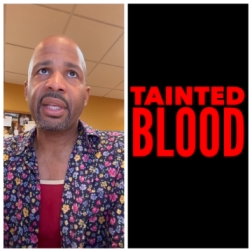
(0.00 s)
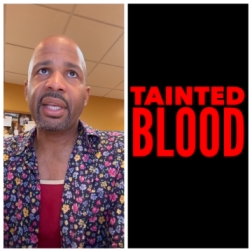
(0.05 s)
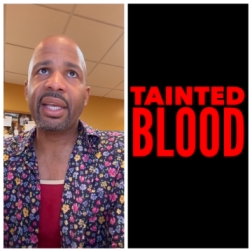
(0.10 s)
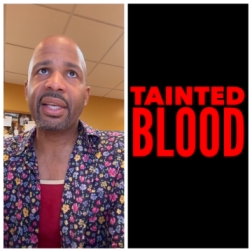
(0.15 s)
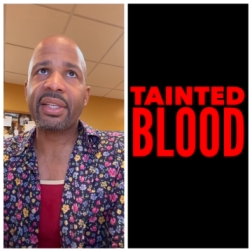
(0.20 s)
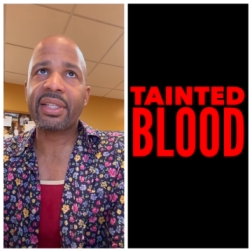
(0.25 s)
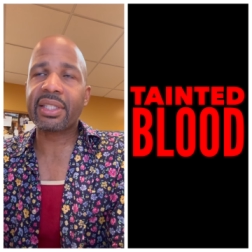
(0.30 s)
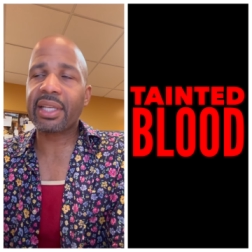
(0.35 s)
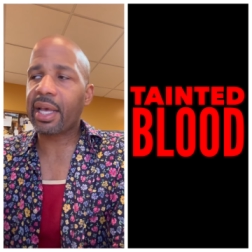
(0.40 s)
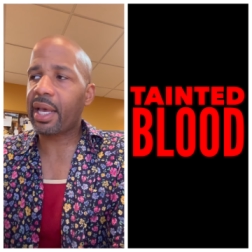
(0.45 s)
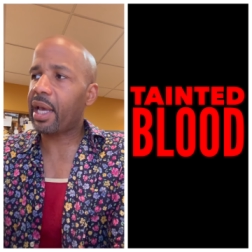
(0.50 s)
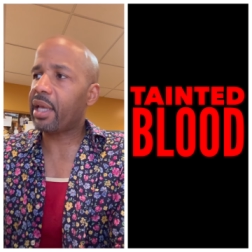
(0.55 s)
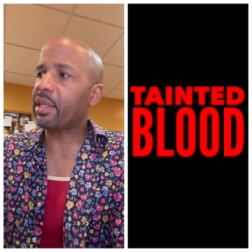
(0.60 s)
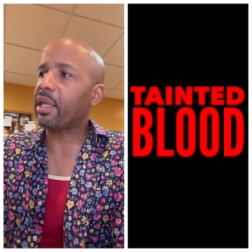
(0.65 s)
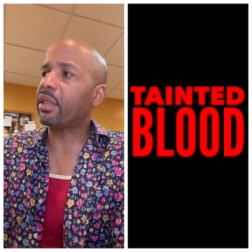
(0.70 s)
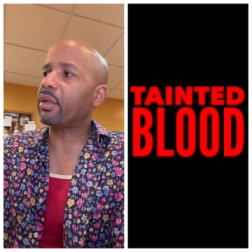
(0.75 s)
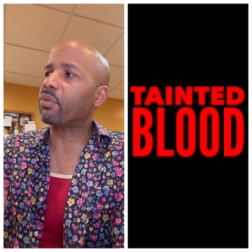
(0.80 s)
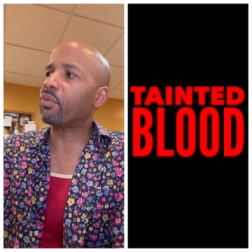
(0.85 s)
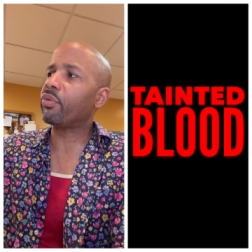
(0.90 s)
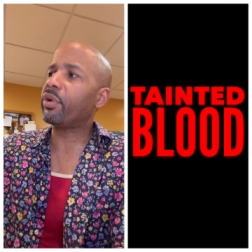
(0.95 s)
is saying
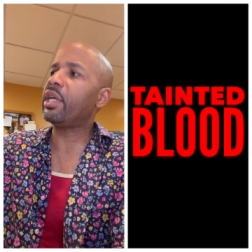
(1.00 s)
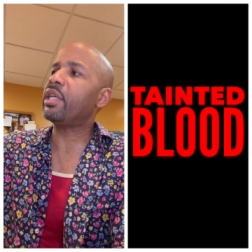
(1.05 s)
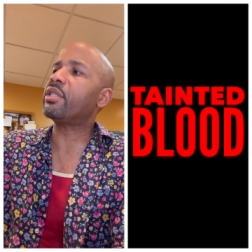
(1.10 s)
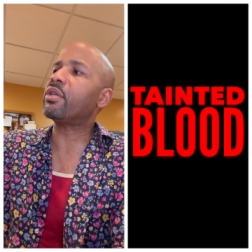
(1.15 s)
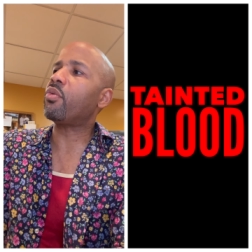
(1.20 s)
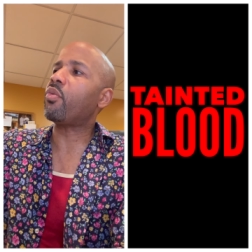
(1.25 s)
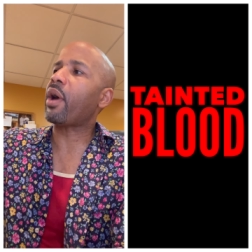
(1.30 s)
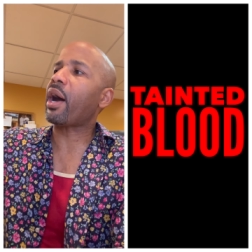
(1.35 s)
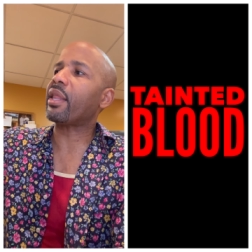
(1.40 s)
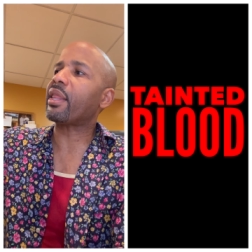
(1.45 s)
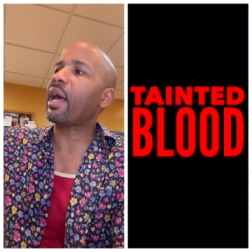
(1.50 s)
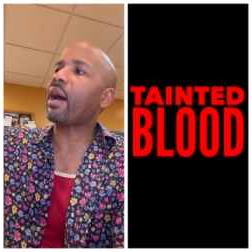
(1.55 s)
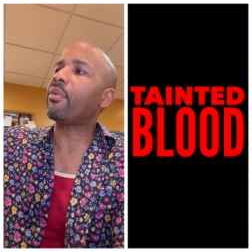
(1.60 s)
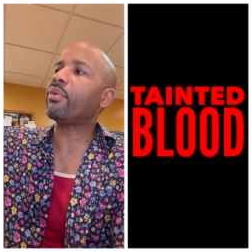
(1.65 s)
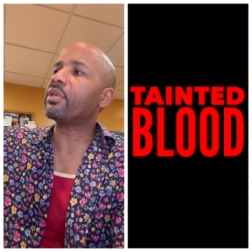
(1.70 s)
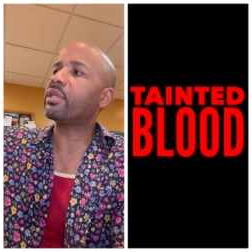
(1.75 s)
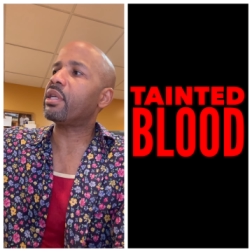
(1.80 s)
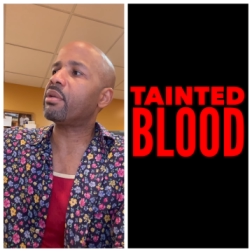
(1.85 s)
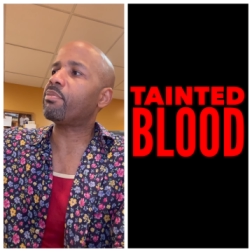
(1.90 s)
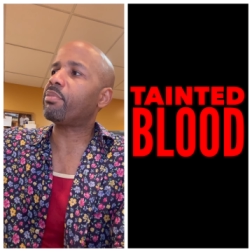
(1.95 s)
that the reason why that
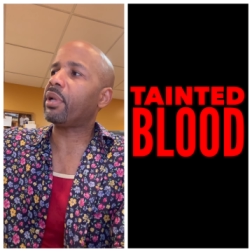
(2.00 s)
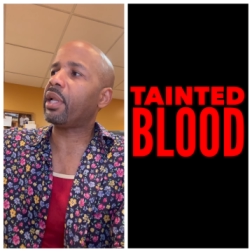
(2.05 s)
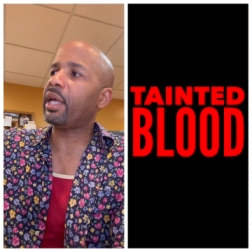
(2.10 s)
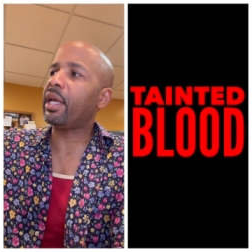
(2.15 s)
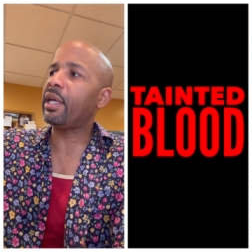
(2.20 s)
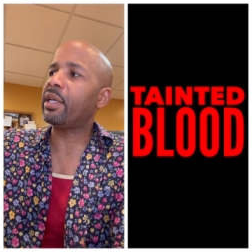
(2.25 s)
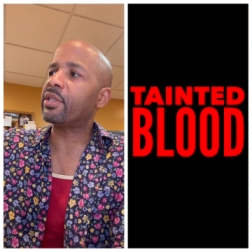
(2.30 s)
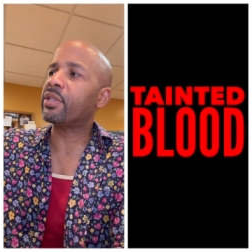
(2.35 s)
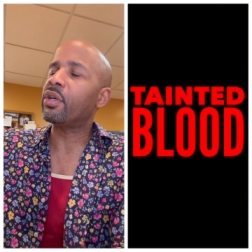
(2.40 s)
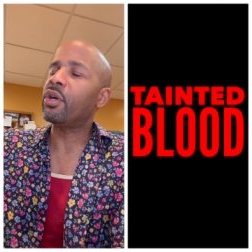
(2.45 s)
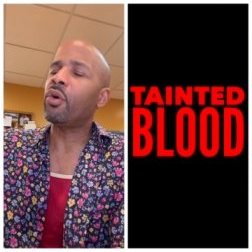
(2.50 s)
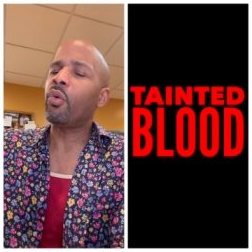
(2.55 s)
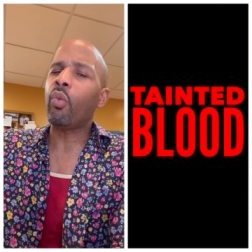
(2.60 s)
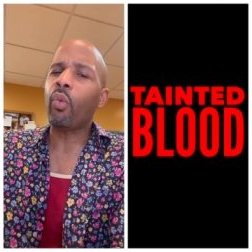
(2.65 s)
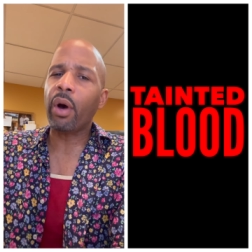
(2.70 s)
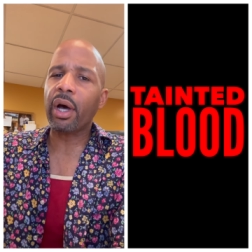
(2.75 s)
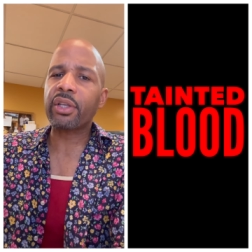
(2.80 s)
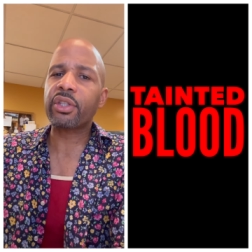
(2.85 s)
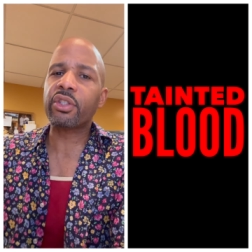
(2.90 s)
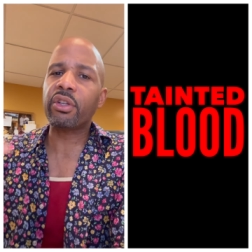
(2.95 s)
was in place
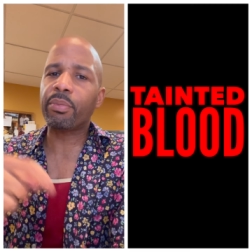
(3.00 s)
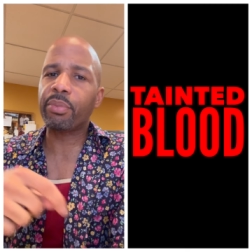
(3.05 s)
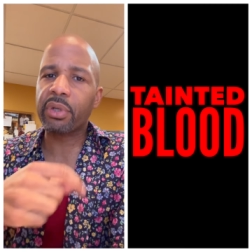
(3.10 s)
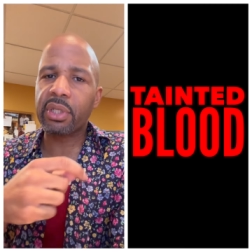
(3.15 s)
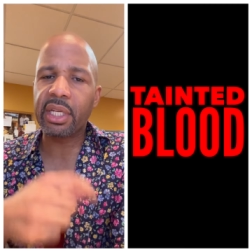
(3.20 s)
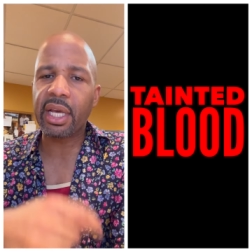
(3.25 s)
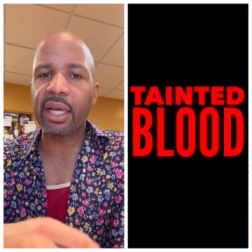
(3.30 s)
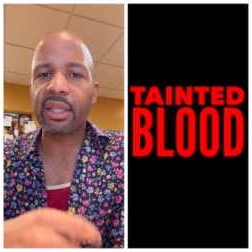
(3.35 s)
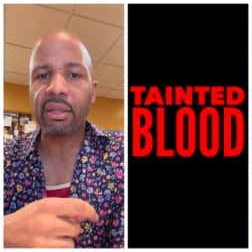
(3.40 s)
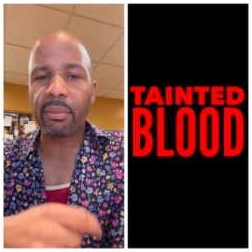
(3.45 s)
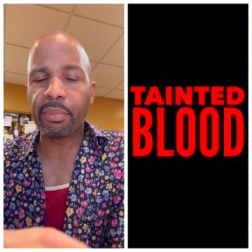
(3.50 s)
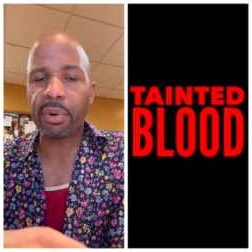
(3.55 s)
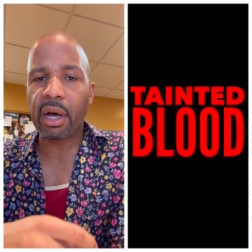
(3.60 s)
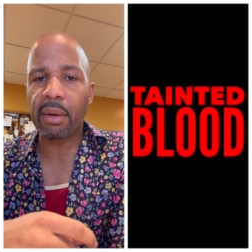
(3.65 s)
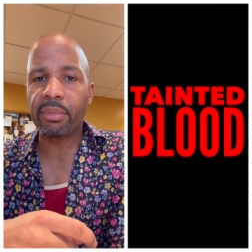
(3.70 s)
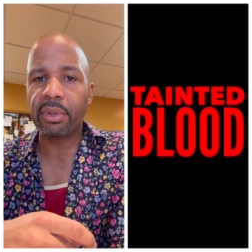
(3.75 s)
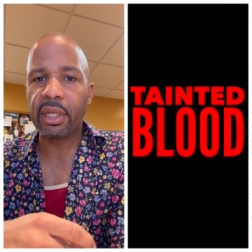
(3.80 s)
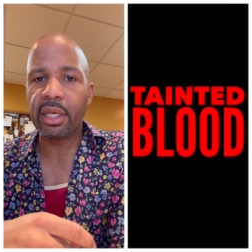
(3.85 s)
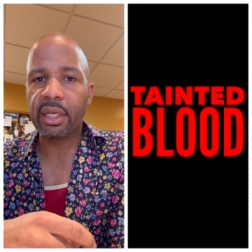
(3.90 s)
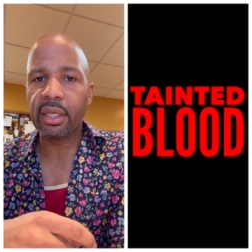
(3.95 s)
was to protect the
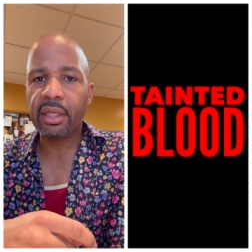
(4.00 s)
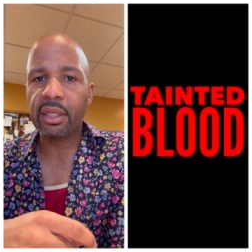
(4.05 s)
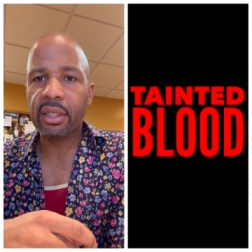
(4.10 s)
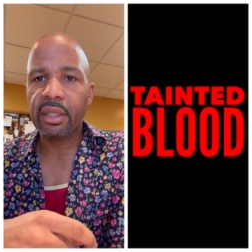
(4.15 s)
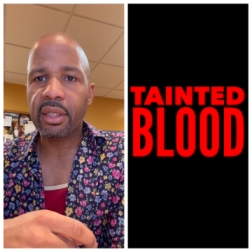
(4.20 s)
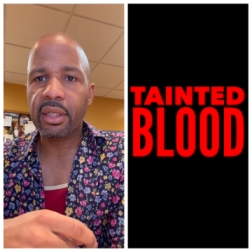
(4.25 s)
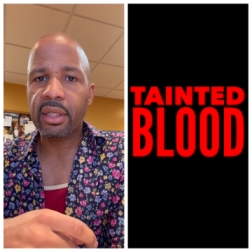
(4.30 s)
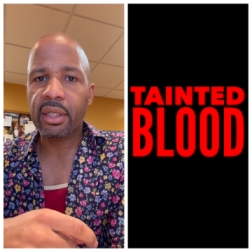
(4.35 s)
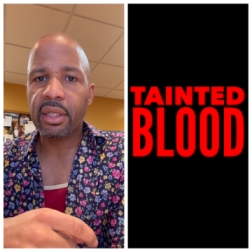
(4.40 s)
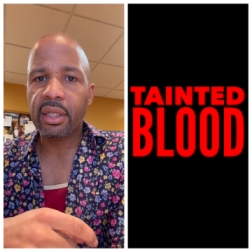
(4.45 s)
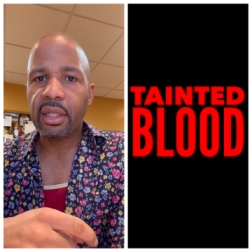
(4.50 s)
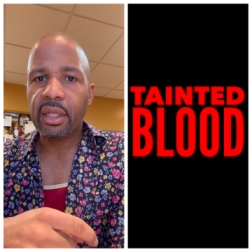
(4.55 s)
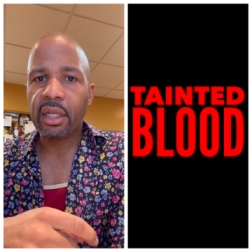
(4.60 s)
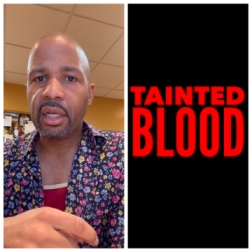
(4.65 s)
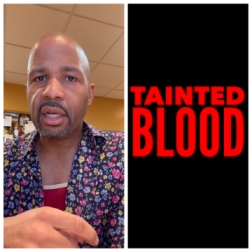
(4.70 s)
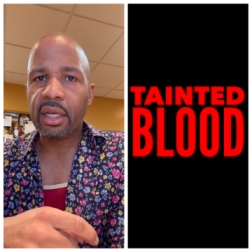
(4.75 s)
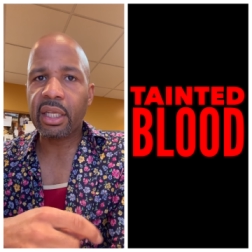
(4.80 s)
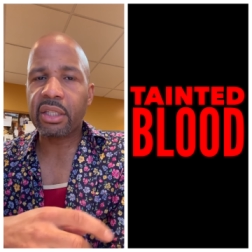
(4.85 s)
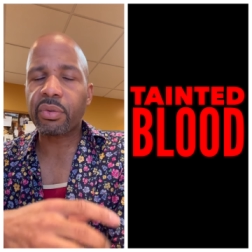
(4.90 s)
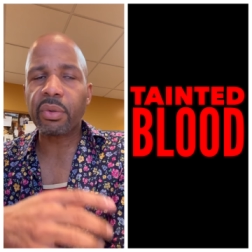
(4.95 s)
public.
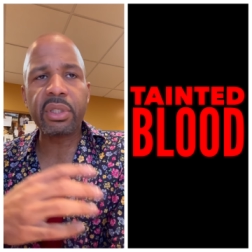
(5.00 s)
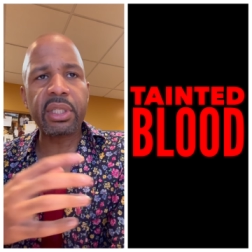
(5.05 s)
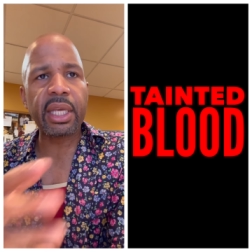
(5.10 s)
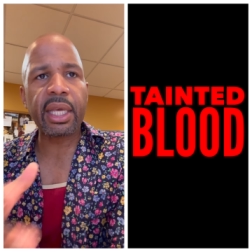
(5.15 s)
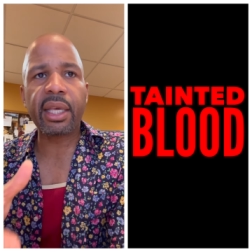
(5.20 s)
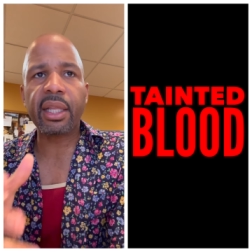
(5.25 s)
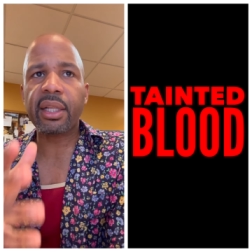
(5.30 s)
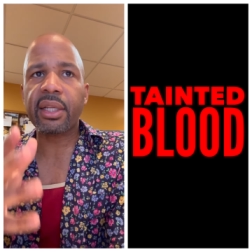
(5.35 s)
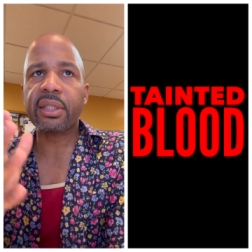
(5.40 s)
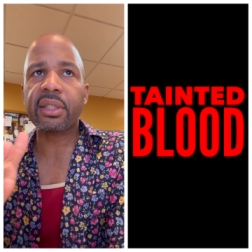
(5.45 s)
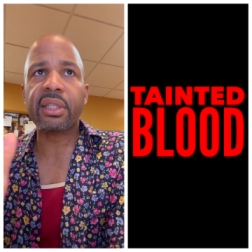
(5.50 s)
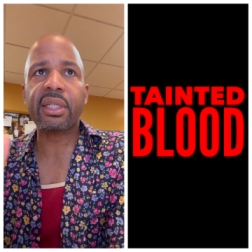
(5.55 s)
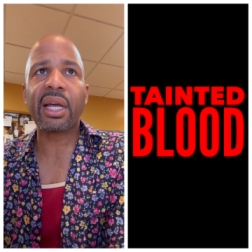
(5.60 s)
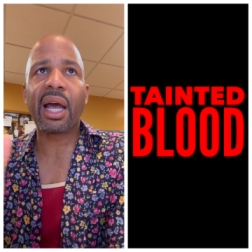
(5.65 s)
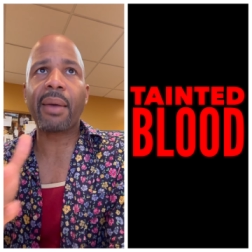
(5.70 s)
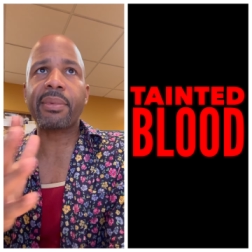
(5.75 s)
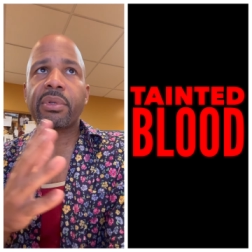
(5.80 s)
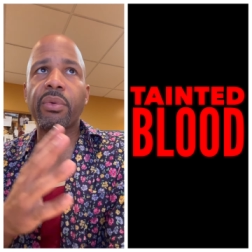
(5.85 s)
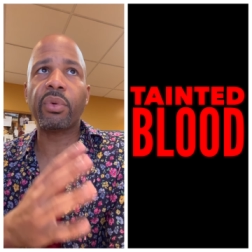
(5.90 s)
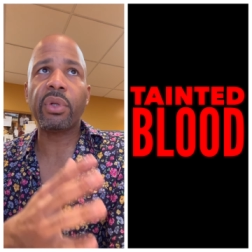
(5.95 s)
It's ridiculous the
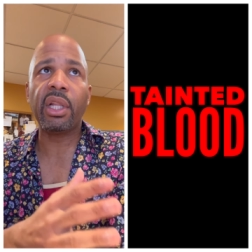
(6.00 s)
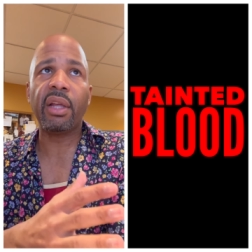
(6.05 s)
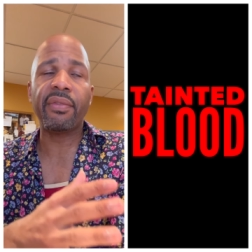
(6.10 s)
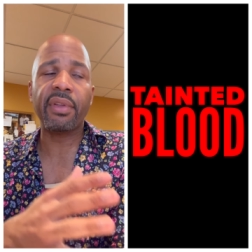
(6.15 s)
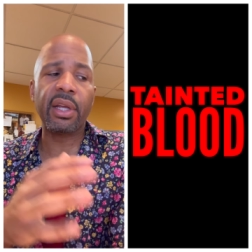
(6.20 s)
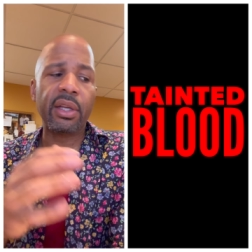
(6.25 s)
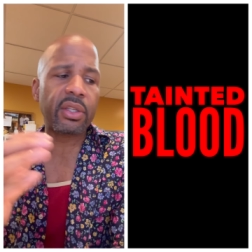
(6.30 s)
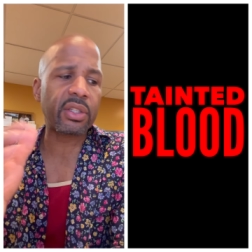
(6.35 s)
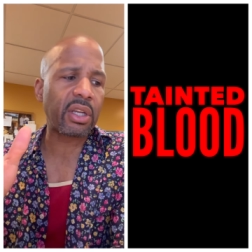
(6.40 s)
times that we're living in.